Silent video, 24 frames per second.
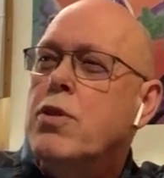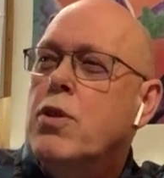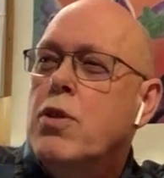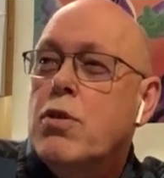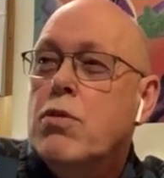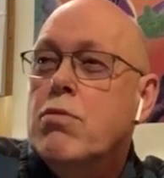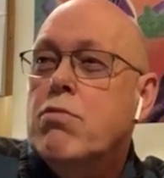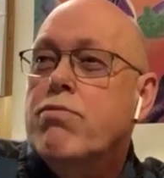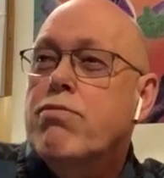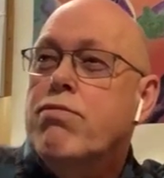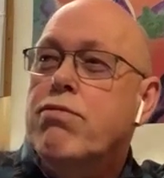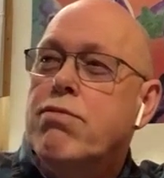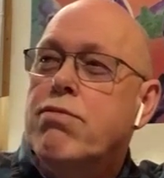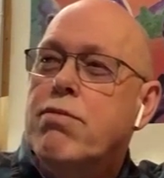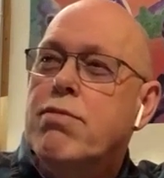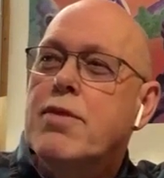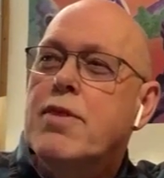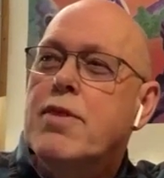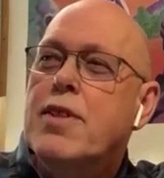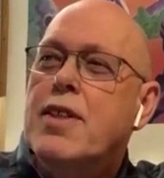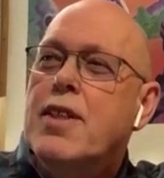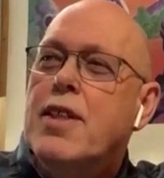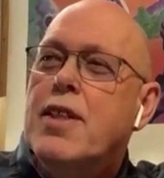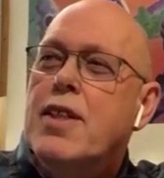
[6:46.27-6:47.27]
So
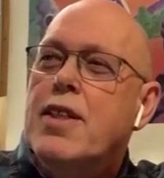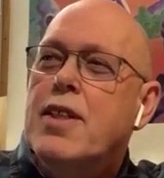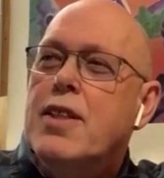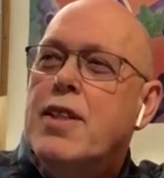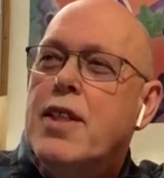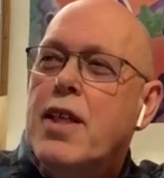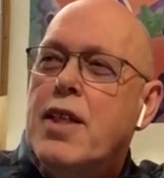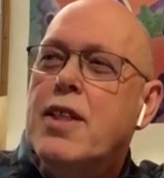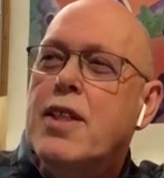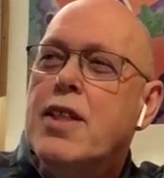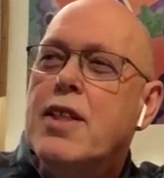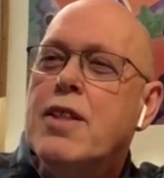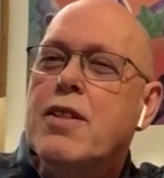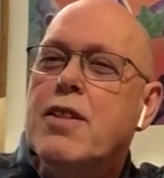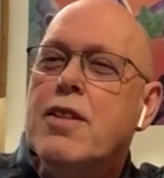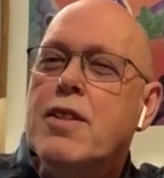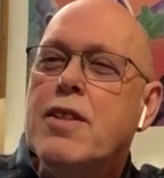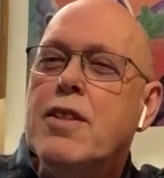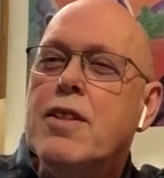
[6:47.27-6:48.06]
then it...